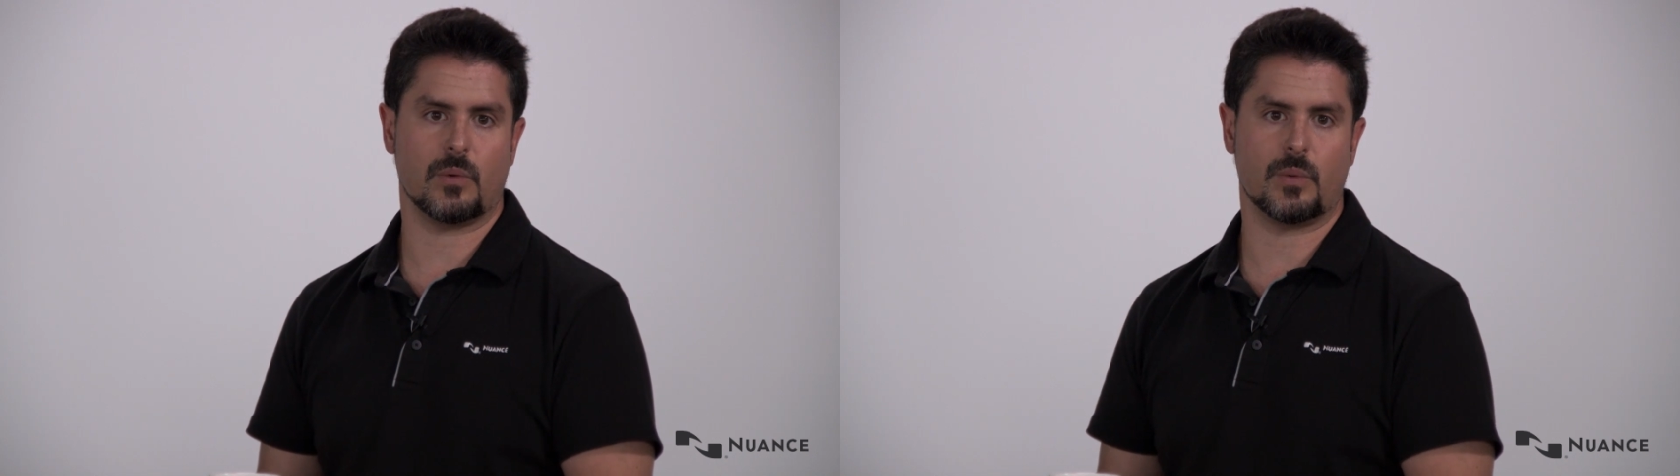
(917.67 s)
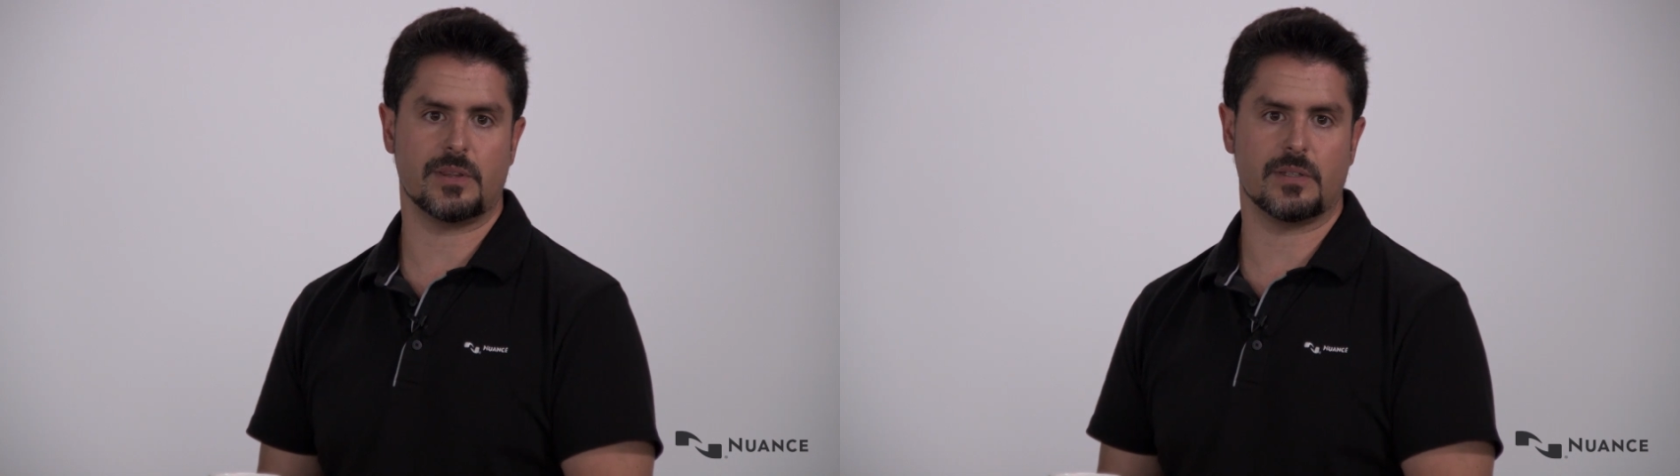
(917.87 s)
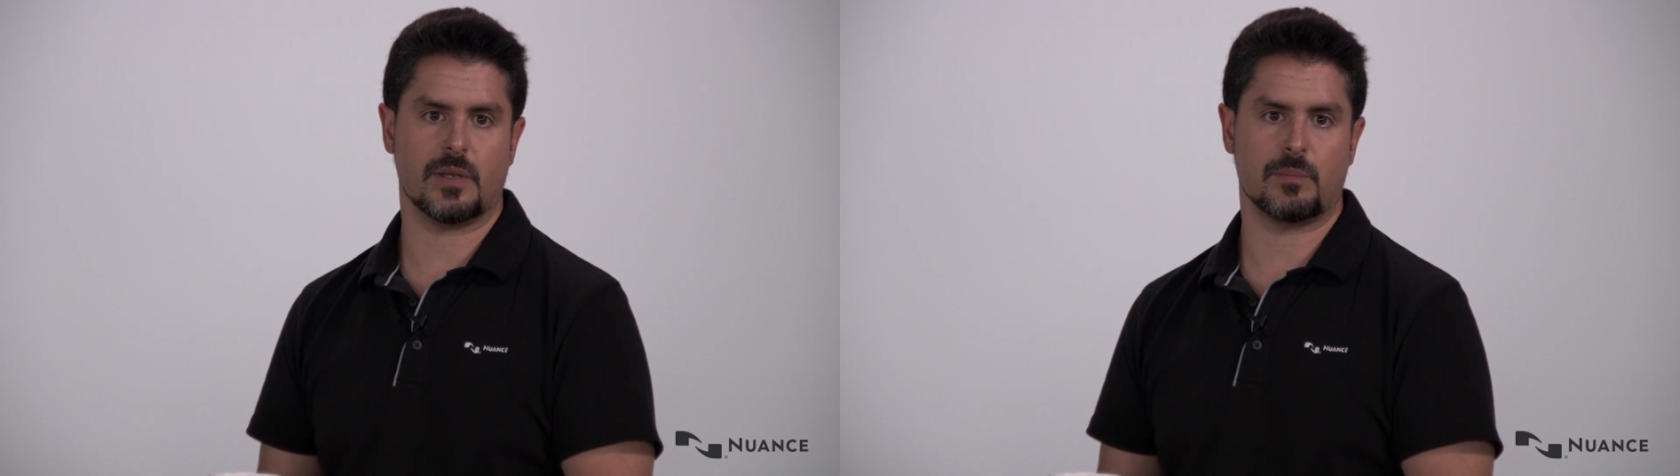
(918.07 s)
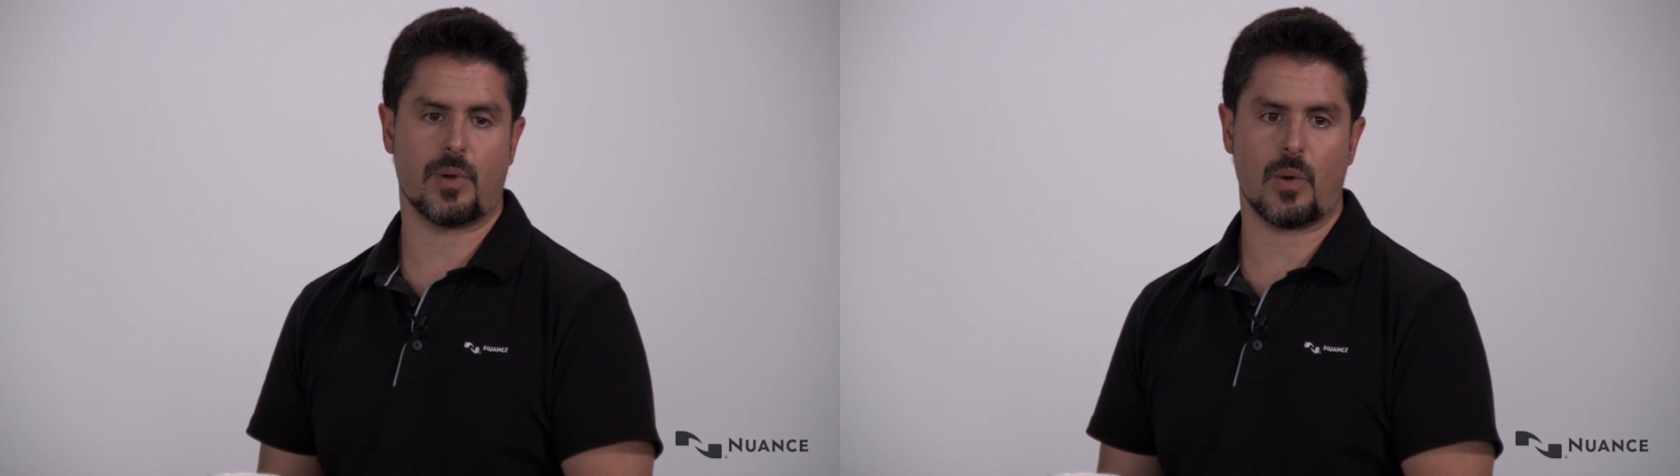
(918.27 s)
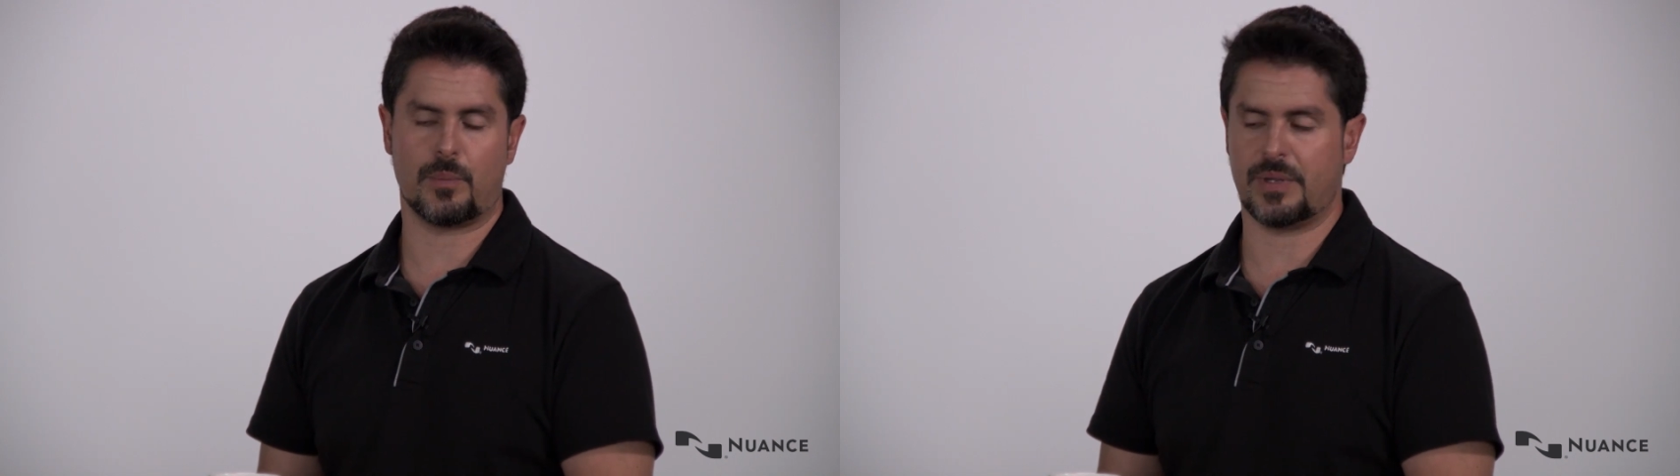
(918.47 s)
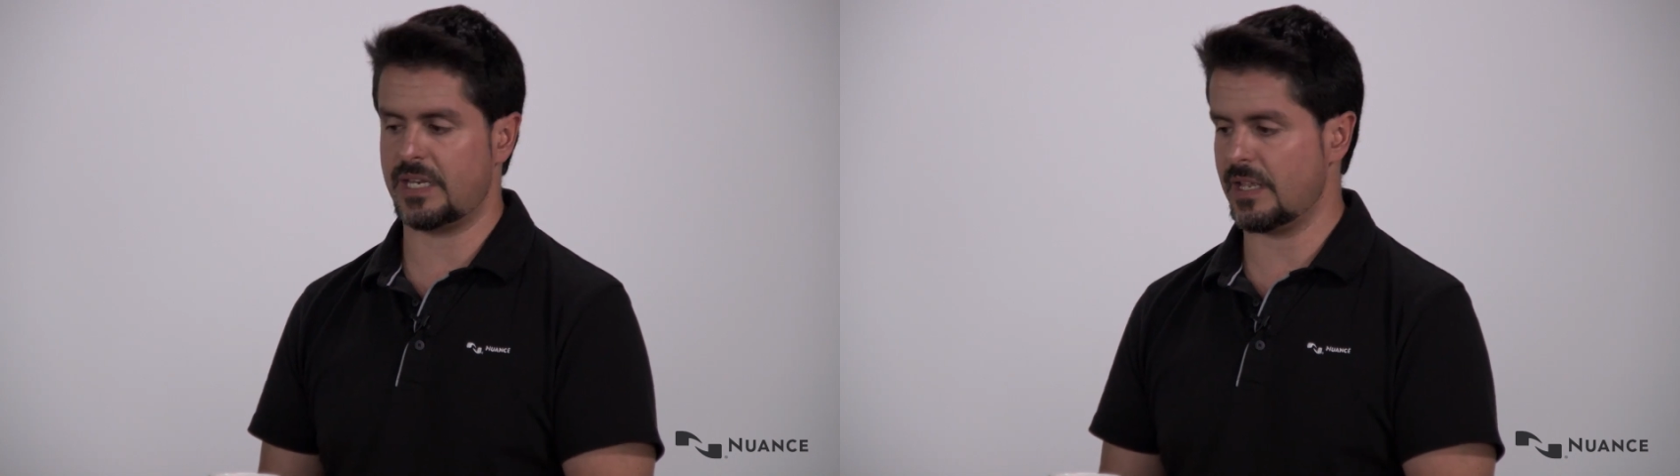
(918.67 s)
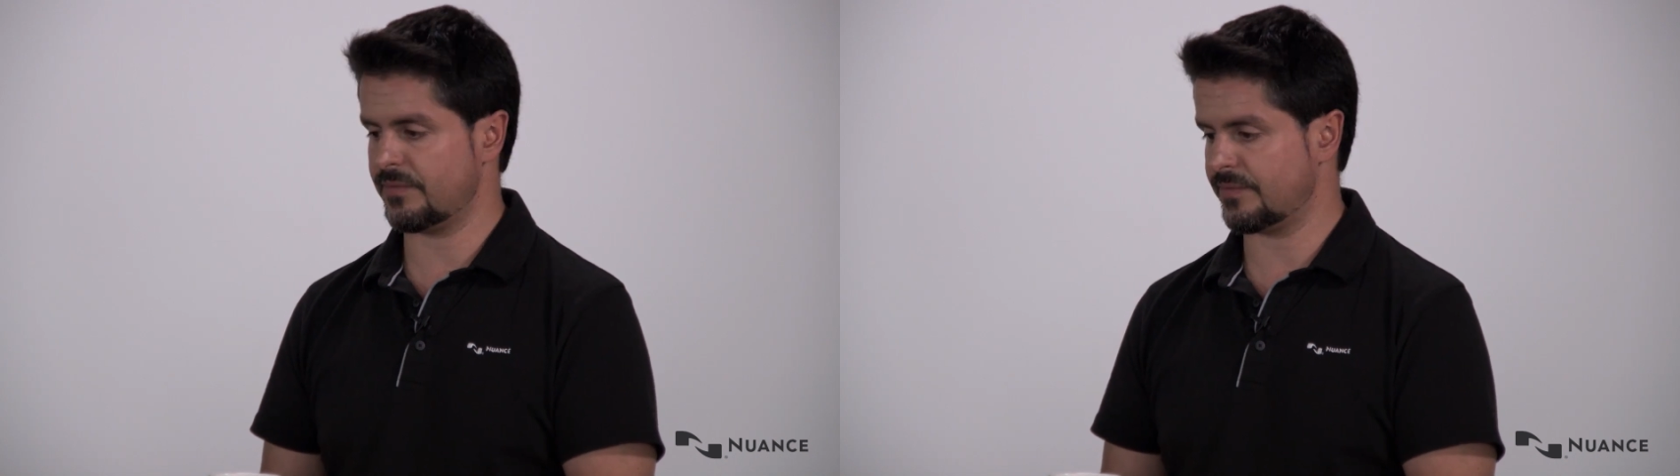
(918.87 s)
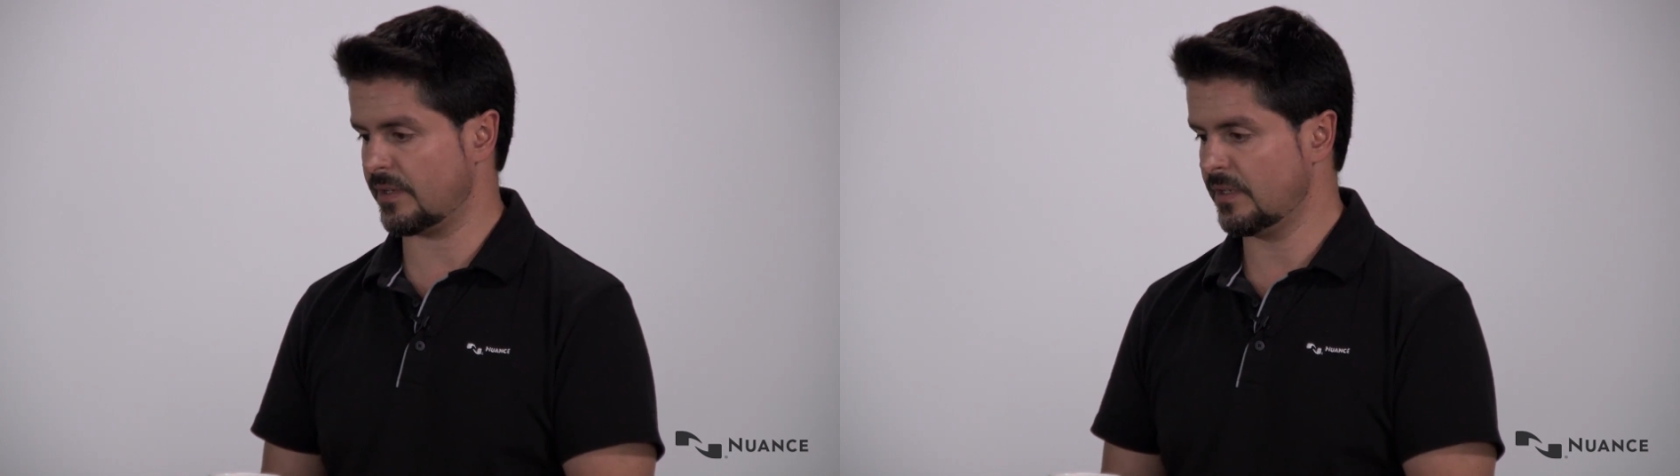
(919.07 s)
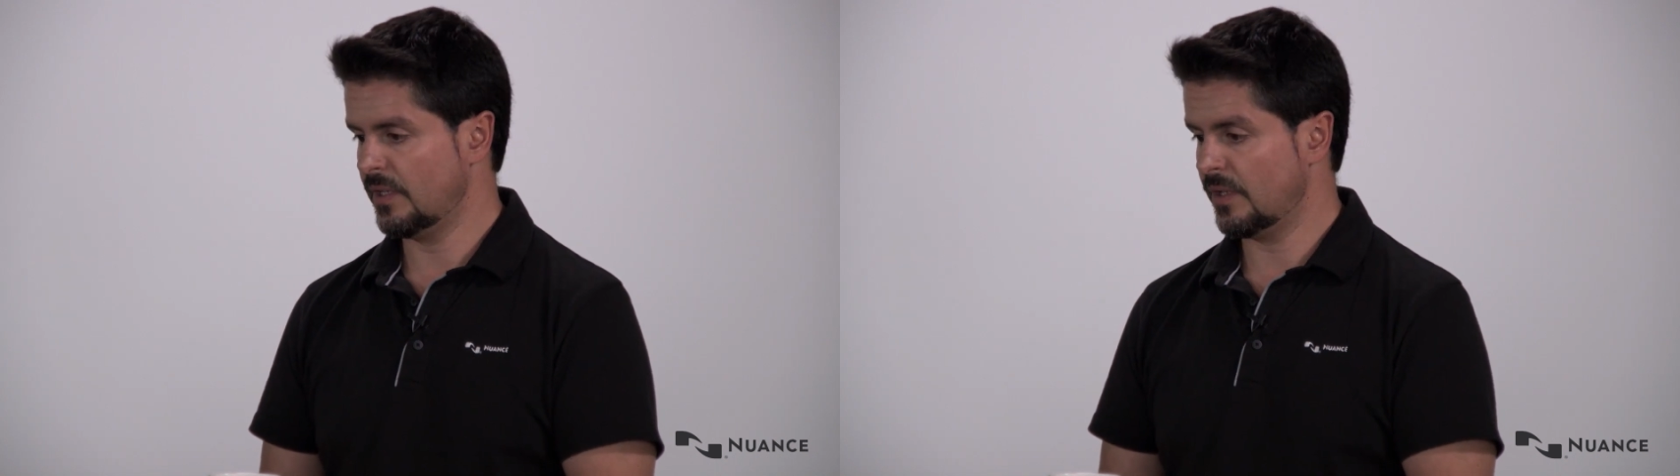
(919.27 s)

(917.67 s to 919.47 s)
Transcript: with Power PDF